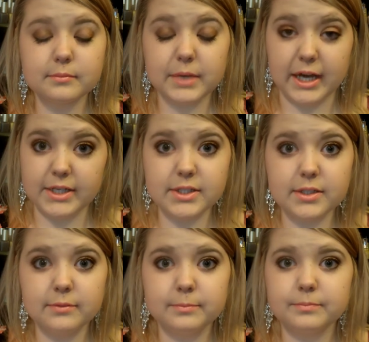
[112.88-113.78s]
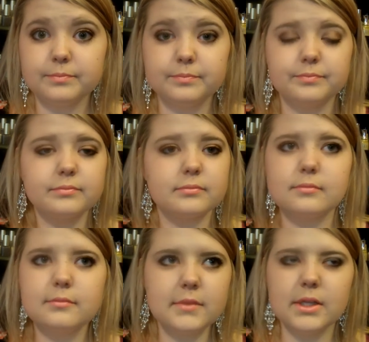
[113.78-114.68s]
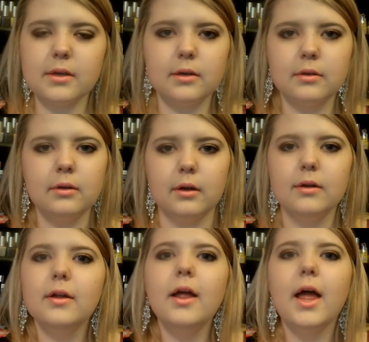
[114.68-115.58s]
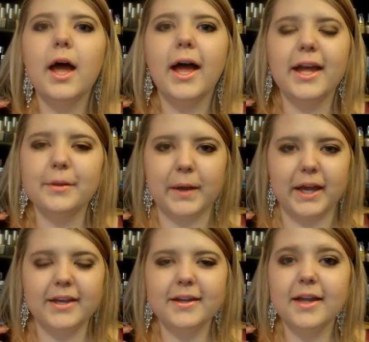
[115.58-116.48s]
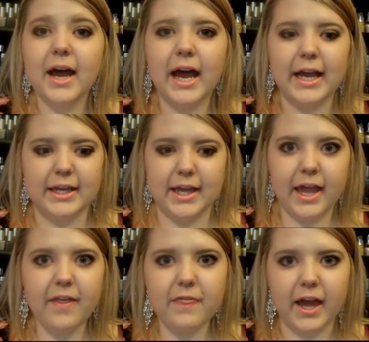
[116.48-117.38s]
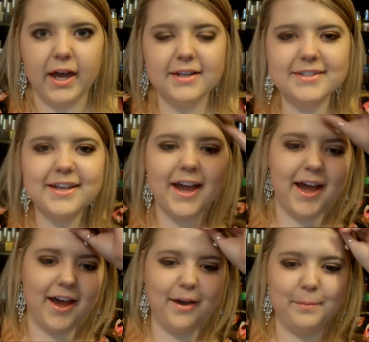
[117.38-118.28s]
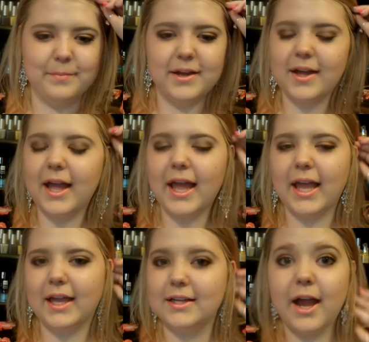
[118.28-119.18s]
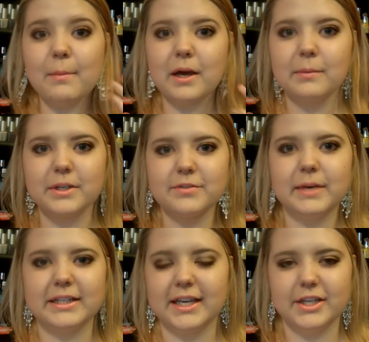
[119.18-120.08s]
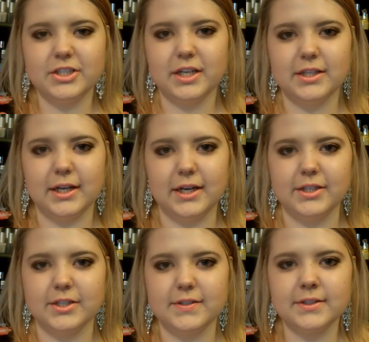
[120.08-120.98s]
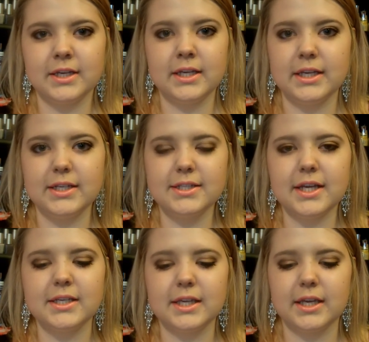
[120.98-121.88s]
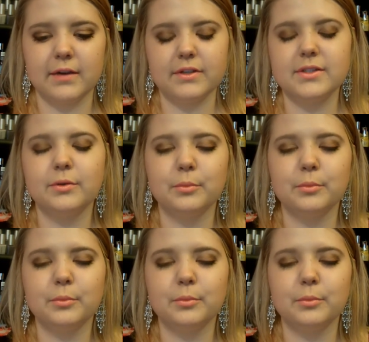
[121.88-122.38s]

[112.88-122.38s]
But, ugh. anyway, I hate that. Um, now I'm on a bunch of medication that I just hate taking every single